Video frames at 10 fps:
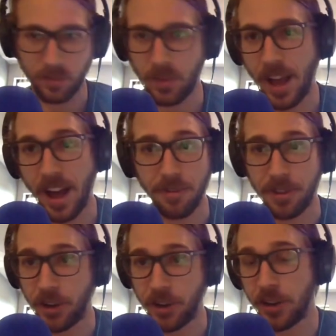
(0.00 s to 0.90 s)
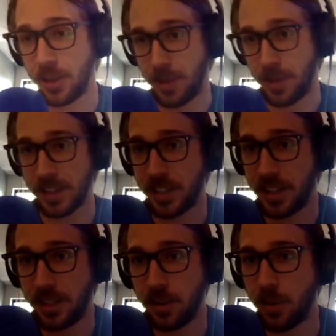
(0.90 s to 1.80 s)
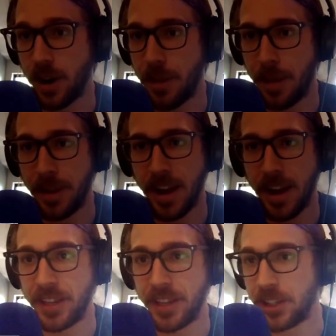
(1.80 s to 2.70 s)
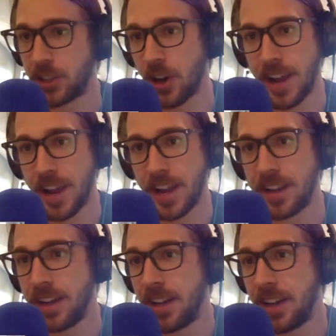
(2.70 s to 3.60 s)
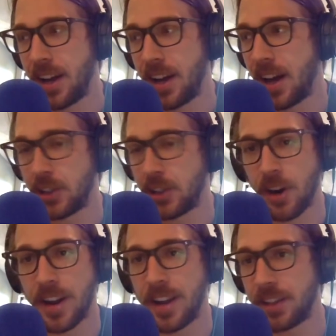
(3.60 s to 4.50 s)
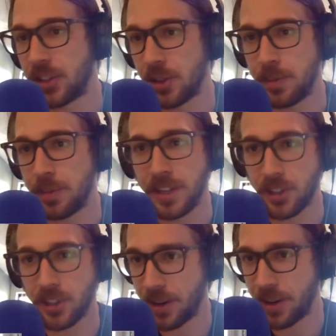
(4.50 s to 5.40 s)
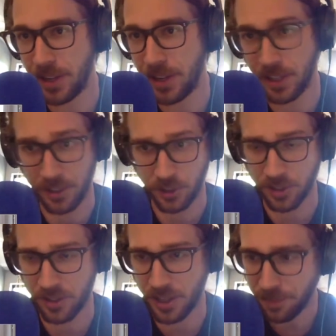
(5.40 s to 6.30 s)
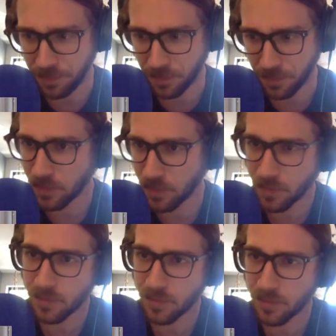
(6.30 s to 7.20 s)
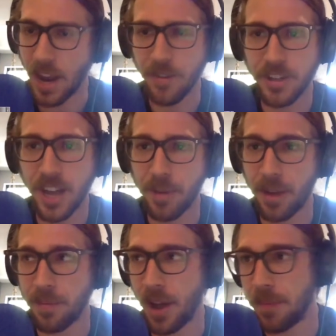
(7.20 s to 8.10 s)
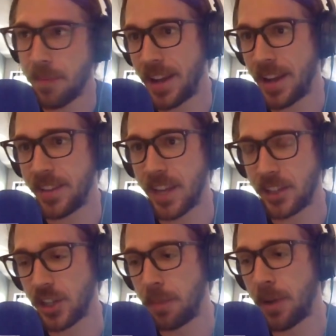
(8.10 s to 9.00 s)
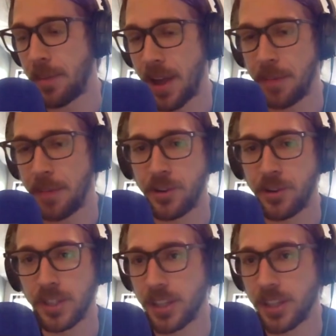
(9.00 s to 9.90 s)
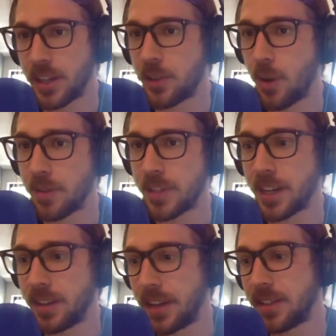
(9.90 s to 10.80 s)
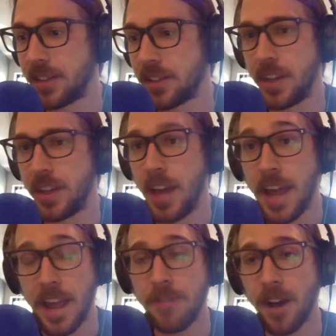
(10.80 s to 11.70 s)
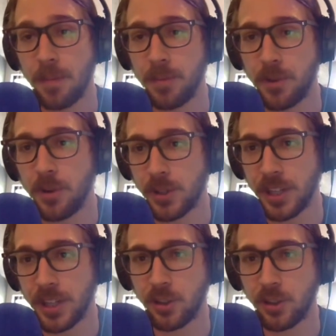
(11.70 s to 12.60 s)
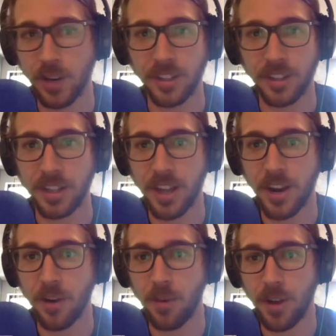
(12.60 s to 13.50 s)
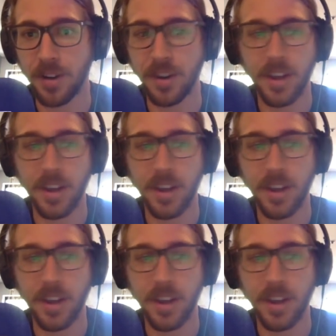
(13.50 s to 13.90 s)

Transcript: have increasing complexity, where maybe I have to hit shard A hit shard B, shard B hit shard C. Every time I'm making that jump, I'm inducing like a 12-second latency. If I'm using strictly layer 1